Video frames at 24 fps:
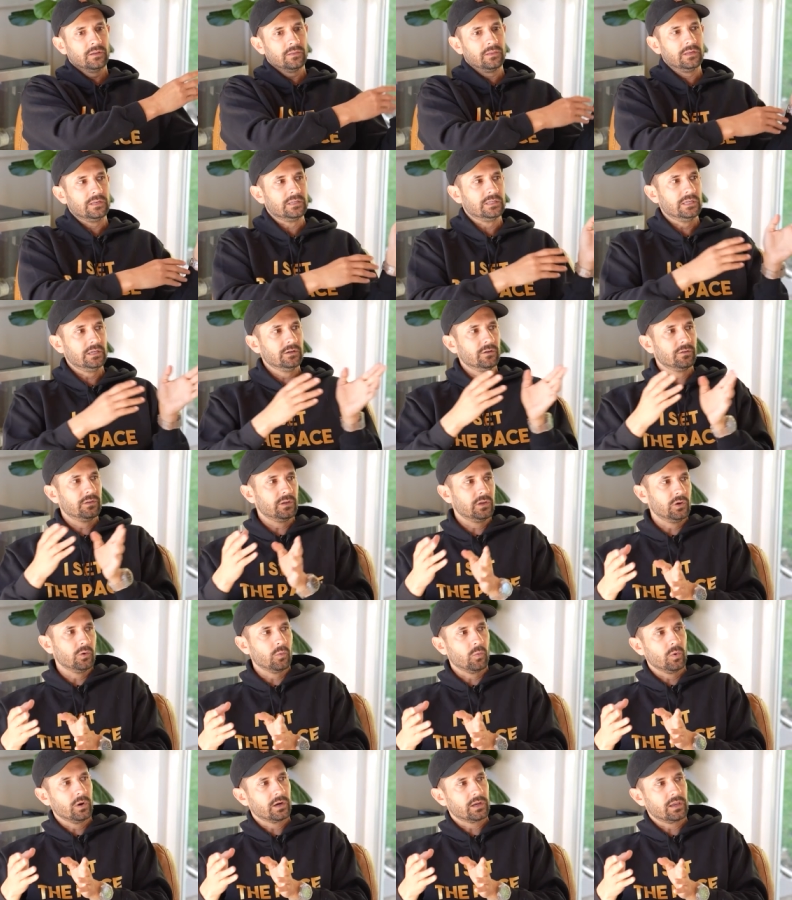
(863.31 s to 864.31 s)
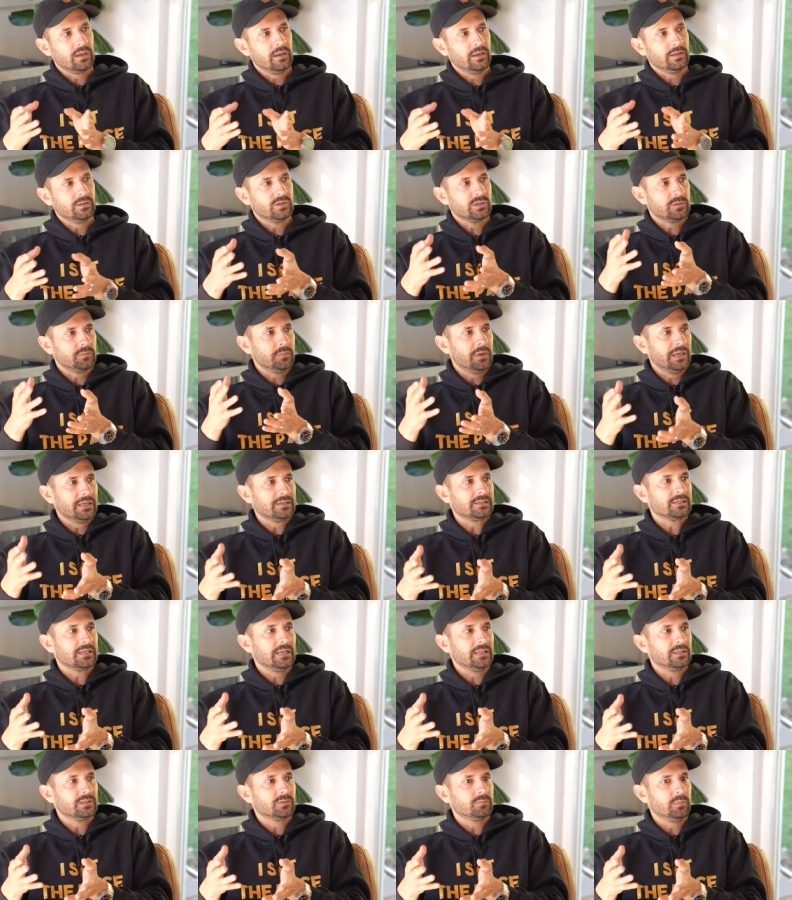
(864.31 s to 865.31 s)
the deal that you're working on just makes
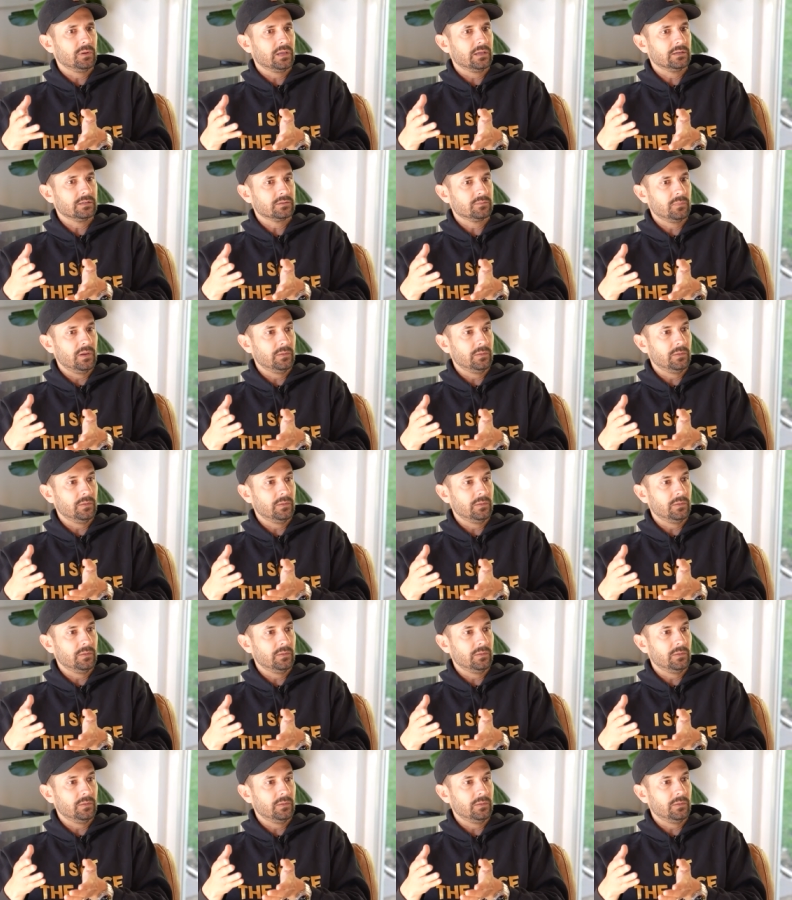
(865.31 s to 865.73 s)
sense because